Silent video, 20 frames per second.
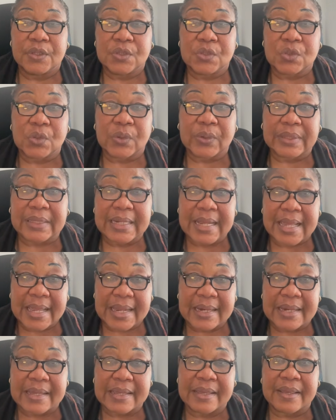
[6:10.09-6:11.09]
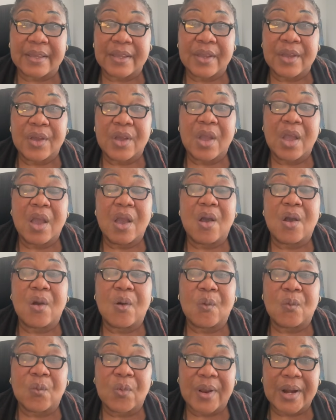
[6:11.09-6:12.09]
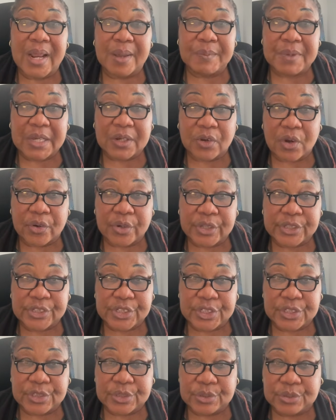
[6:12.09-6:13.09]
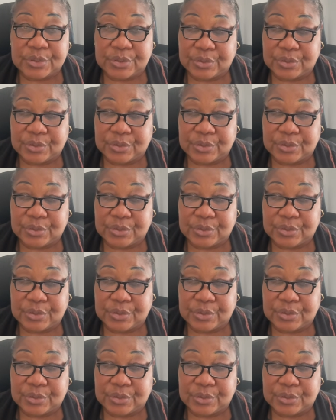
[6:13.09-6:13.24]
So clearly, what I'm encouraging you